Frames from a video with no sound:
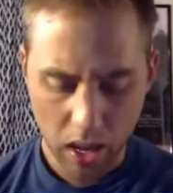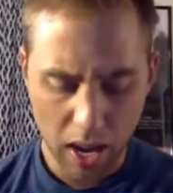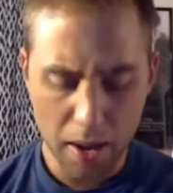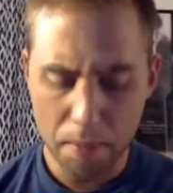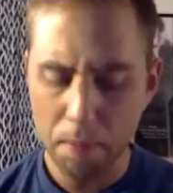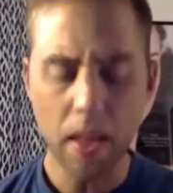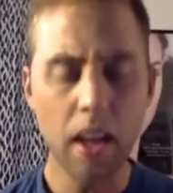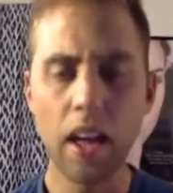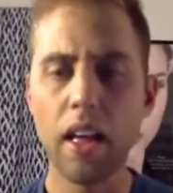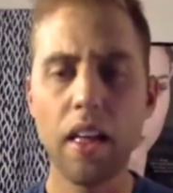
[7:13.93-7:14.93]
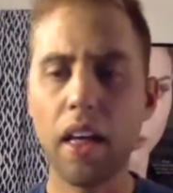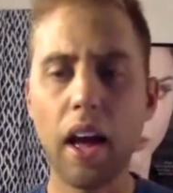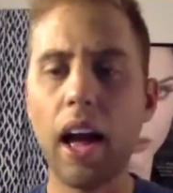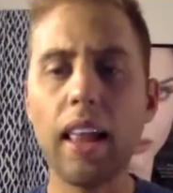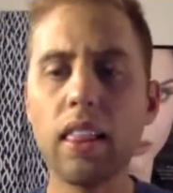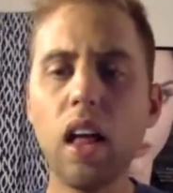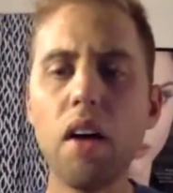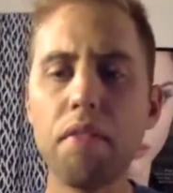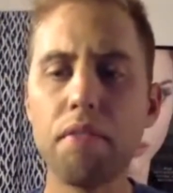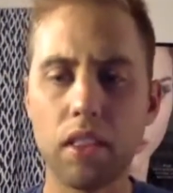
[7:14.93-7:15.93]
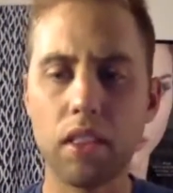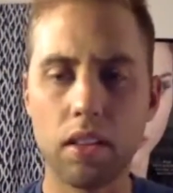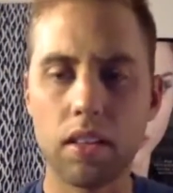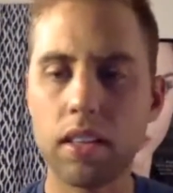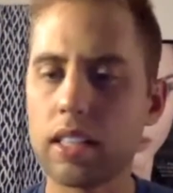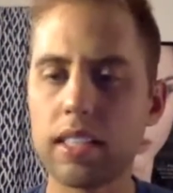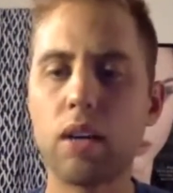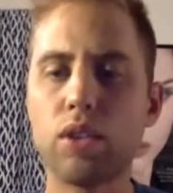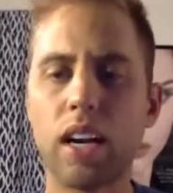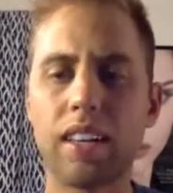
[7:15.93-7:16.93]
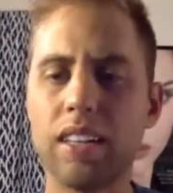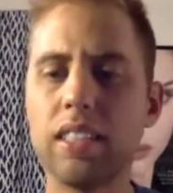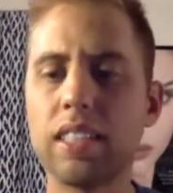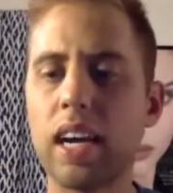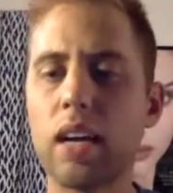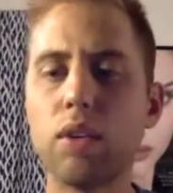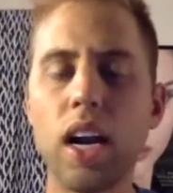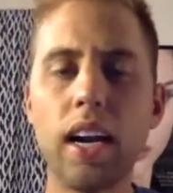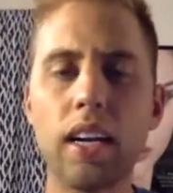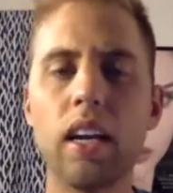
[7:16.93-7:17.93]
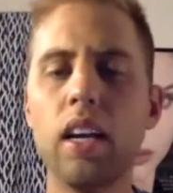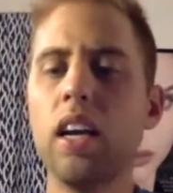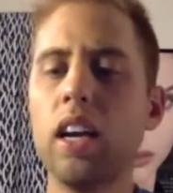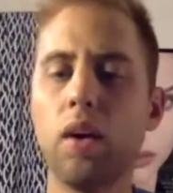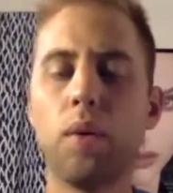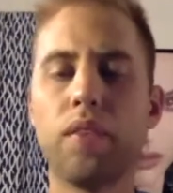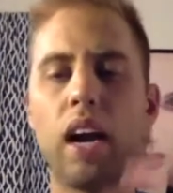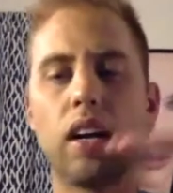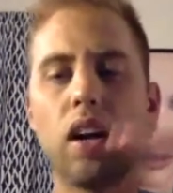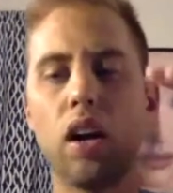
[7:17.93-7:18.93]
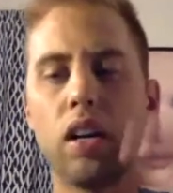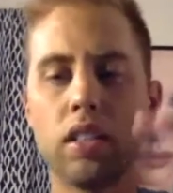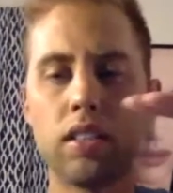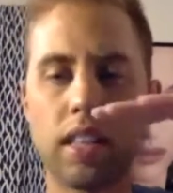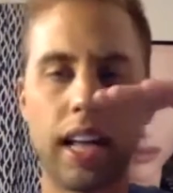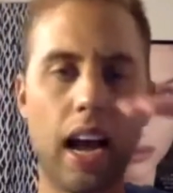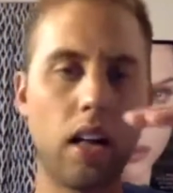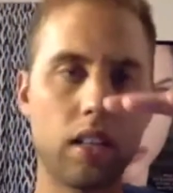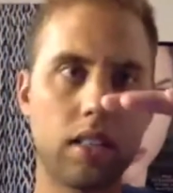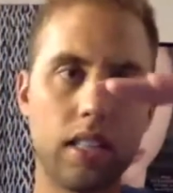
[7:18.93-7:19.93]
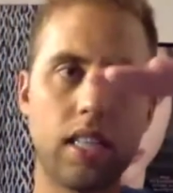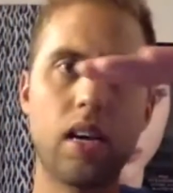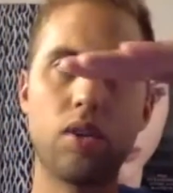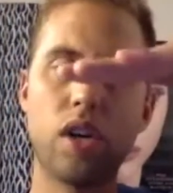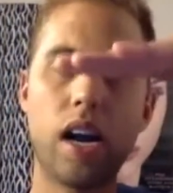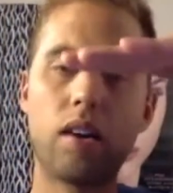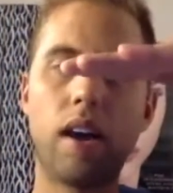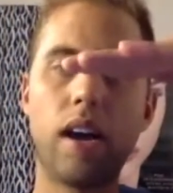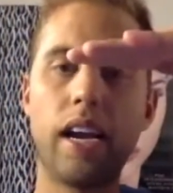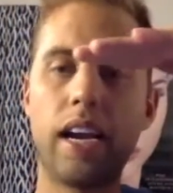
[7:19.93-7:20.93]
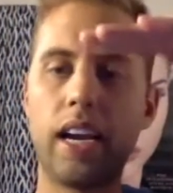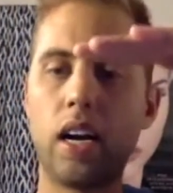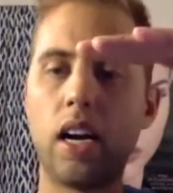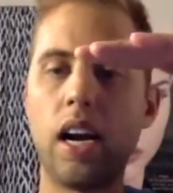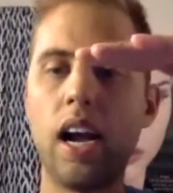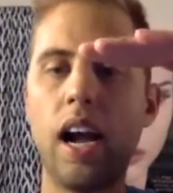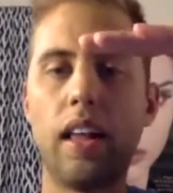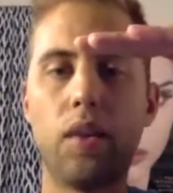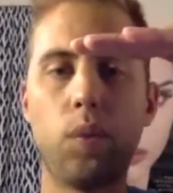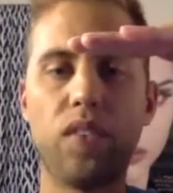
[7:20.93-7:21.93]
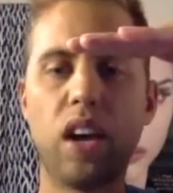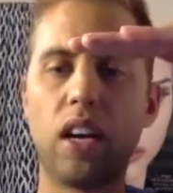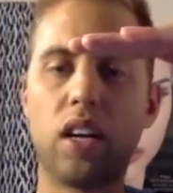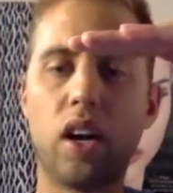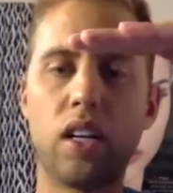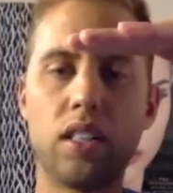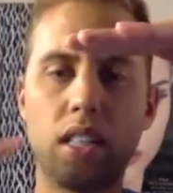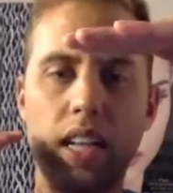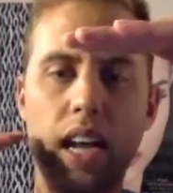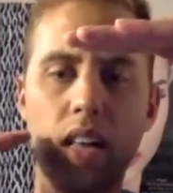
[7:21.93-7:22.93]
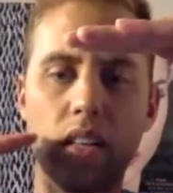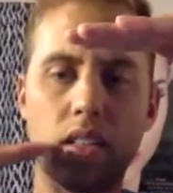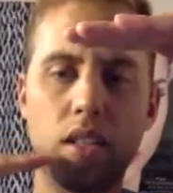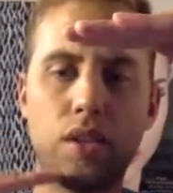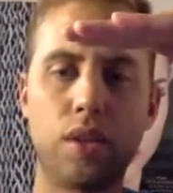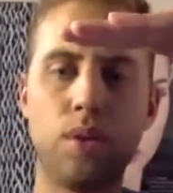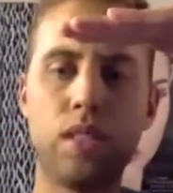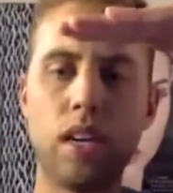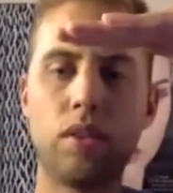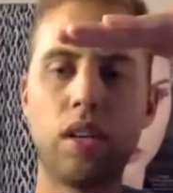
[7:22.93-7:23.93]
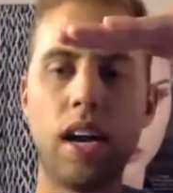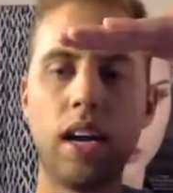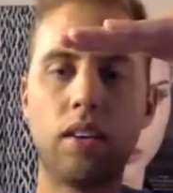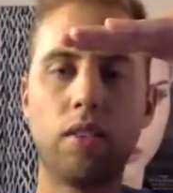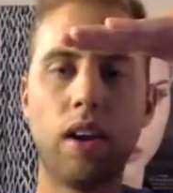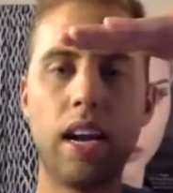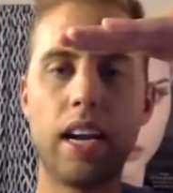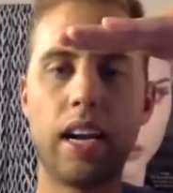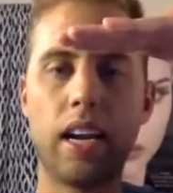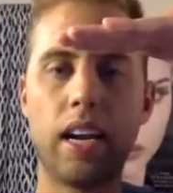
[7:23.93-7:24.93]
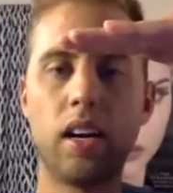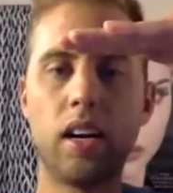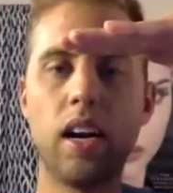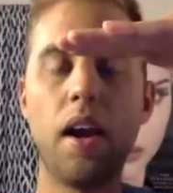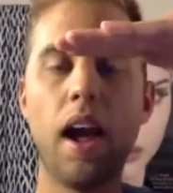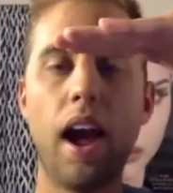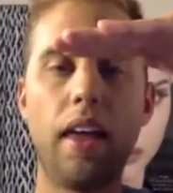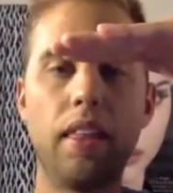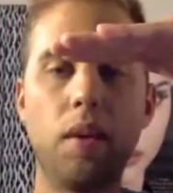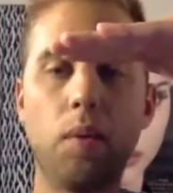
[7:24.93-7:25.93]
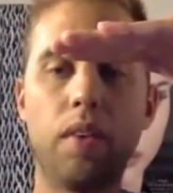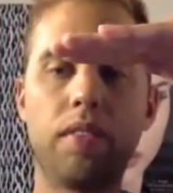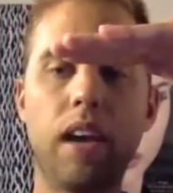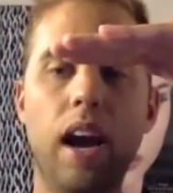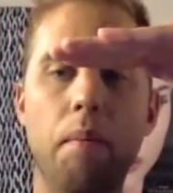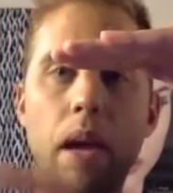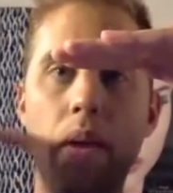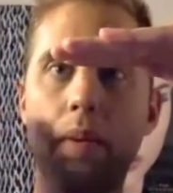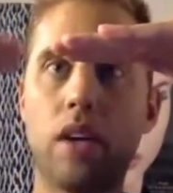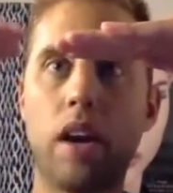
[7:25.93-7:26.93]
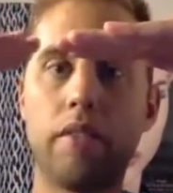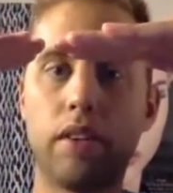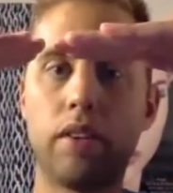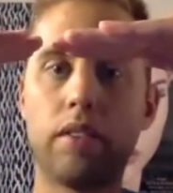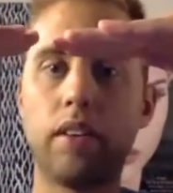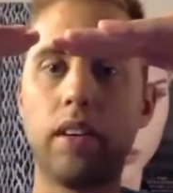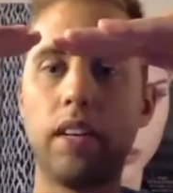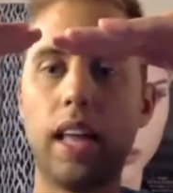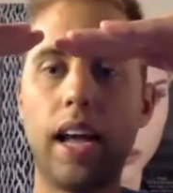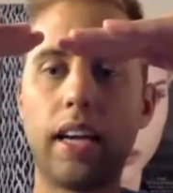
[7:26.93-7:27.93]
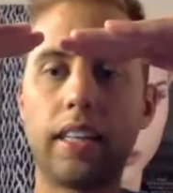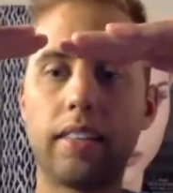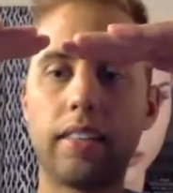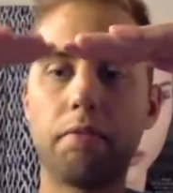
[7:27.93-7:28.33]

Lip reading: I loved the soundtrack. This soundtrack, we've got Guardians of the Galaxy soundtrack right here. And then we've got Guardians of the Galaxy 2 soundtrack right here. And then we've got Baby Driver. Like,